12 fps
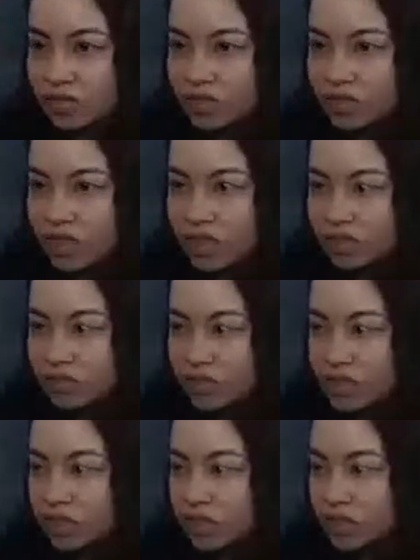Hit that
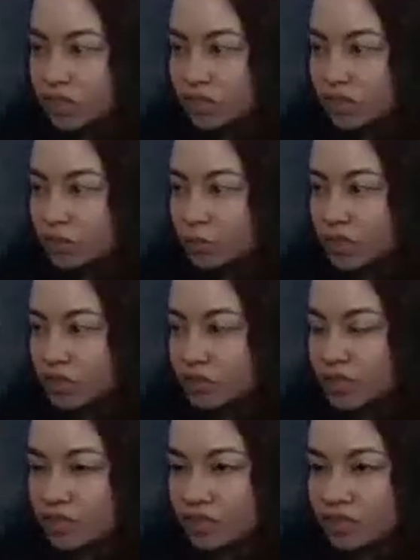like so.
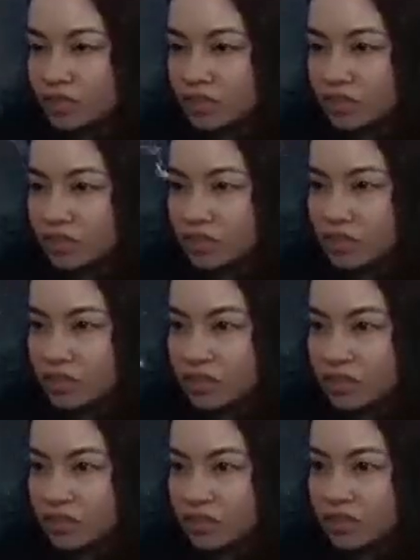Pop these.
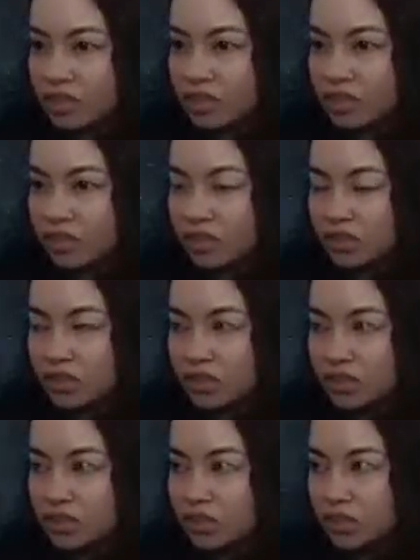
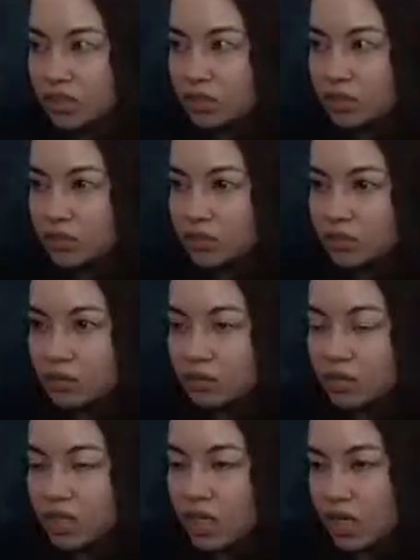They
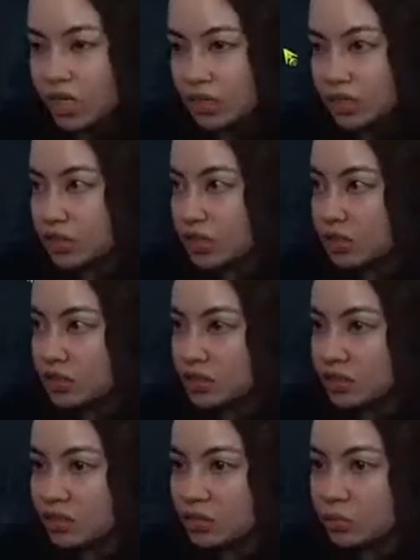do not.
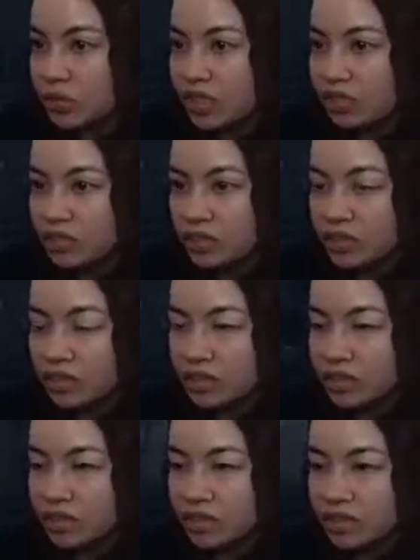
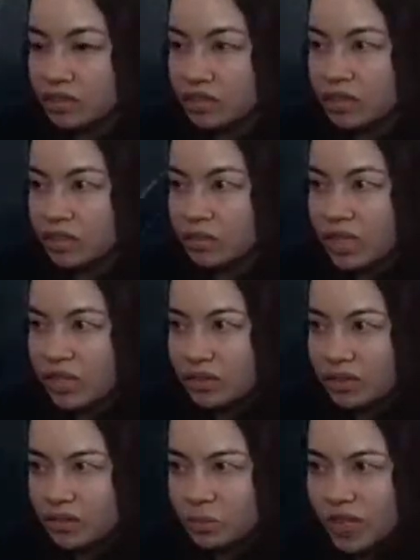Valets.
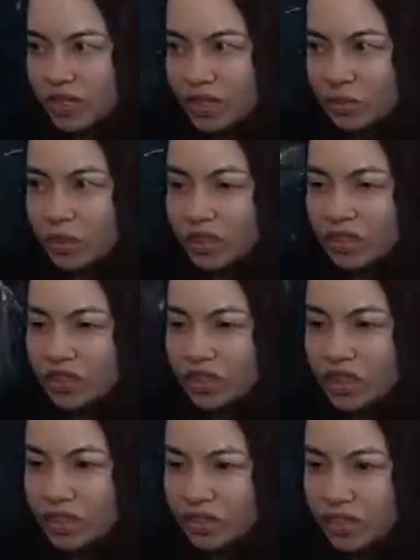You might get one at
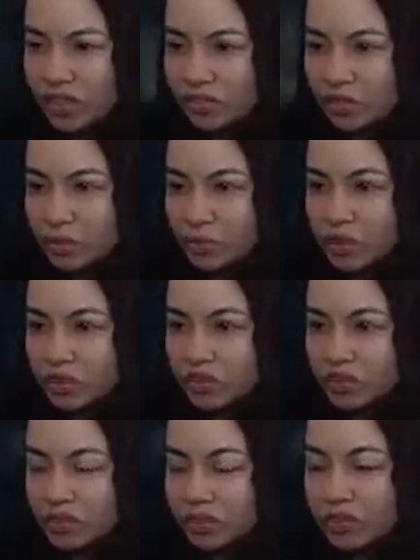the end, I don't remember.